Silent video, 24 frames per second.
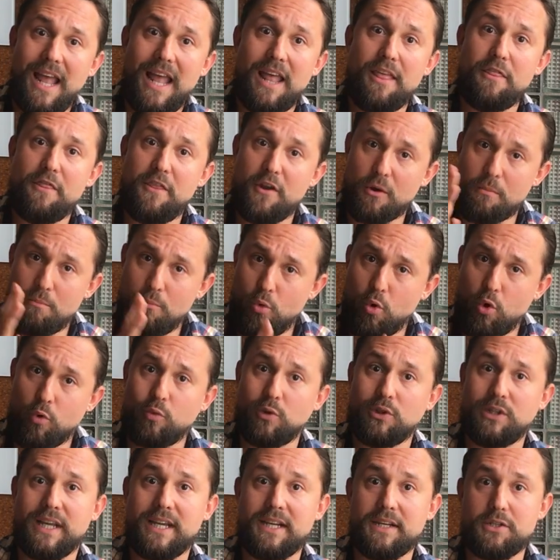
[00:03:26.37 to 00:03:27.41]
and they're more
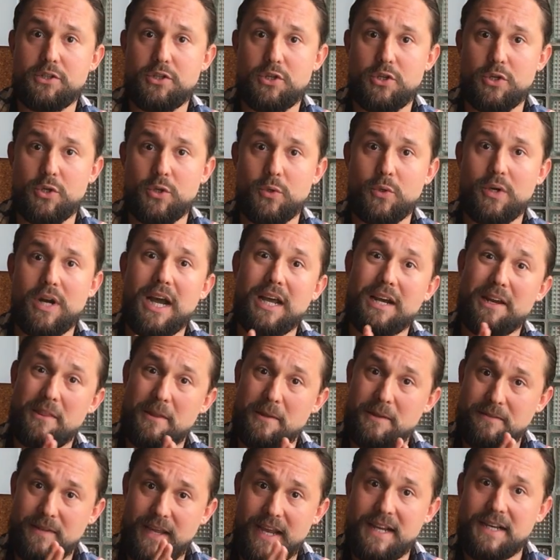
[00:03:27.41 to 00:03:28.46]
related to kind of the
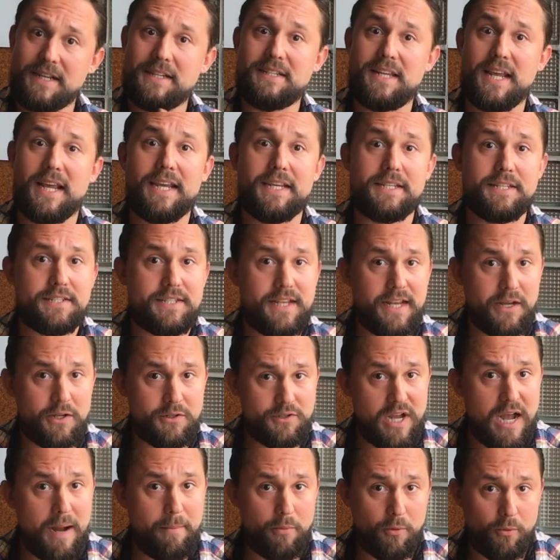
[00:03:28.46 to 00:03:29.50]
day-to-day sales
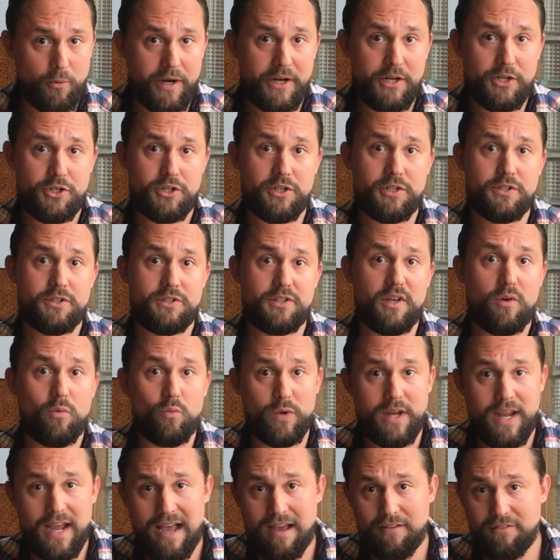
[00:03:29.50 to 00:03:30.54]
operations that
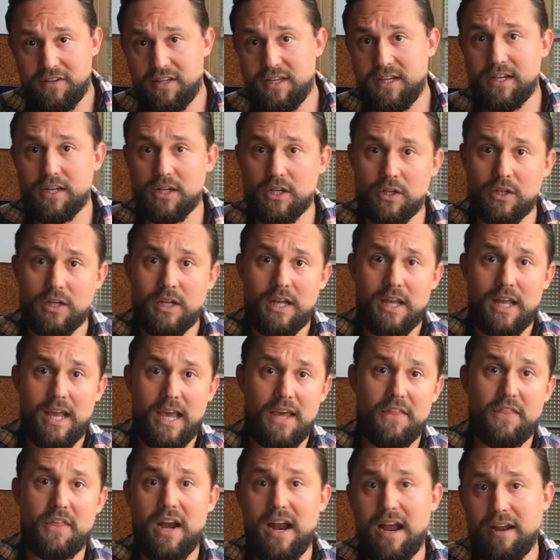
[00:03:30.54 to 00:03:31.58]
we have here
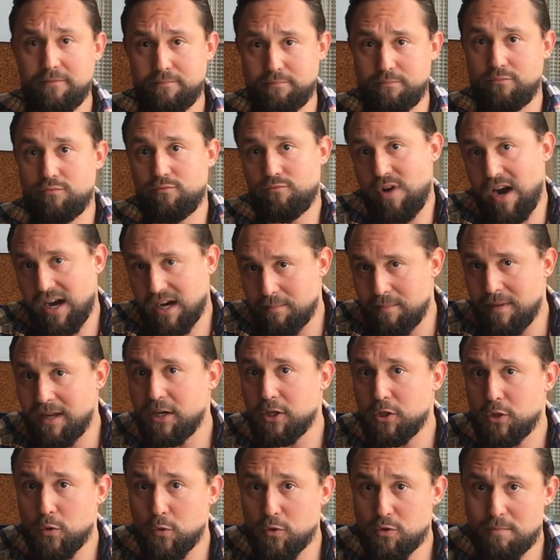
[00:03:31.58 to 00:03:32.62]
and that I recommend
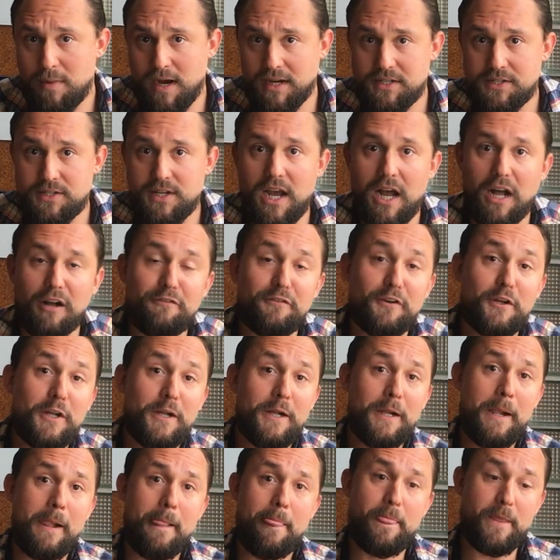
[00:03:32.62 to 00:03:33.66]
and use myself.